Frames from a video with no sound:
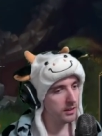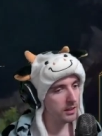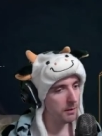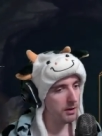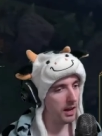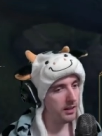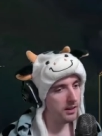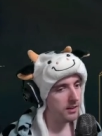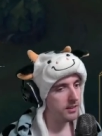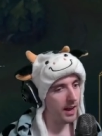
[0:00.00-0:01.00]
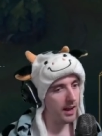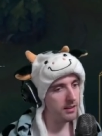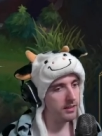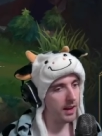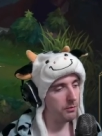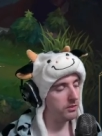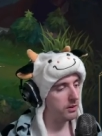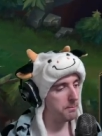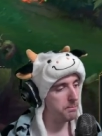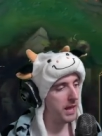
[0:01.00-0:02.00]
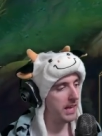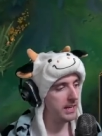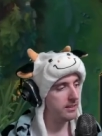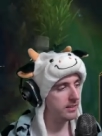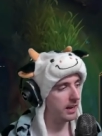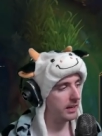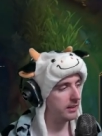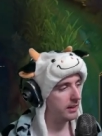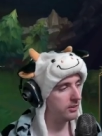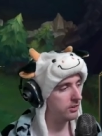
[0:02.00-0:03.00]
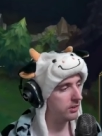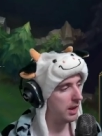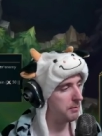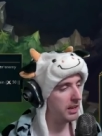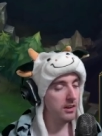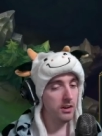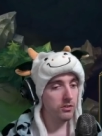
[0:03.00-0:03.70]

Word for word: Come on. That that was a pity second that it just gave me.